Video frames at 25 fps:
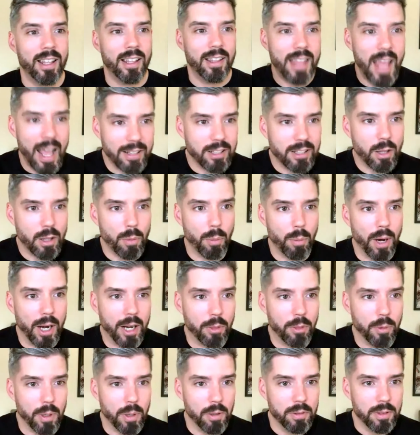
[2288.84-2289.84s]
That's the
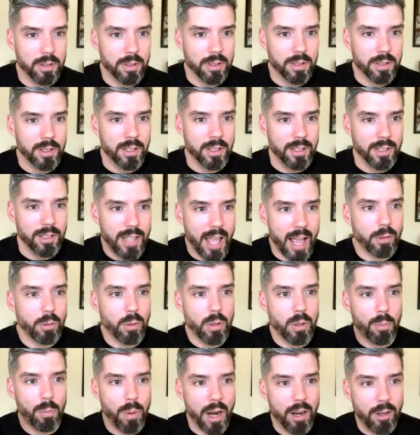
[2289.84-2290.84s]
breakthrough. That's
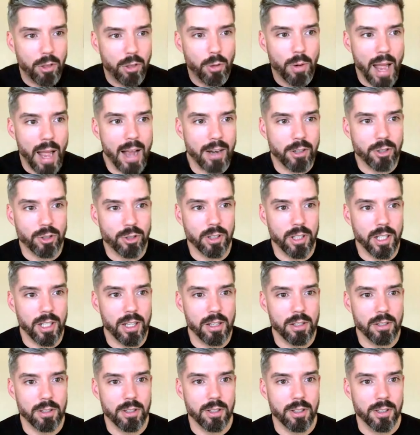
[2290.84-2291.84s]
what a breakthrough actually
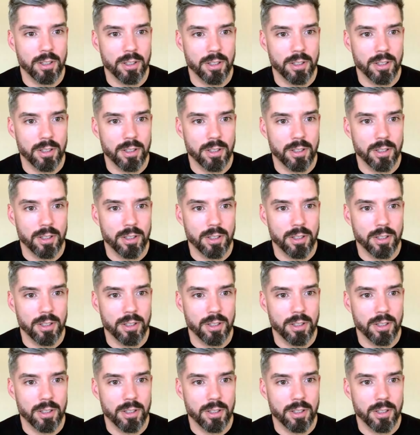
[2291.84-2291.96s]
is.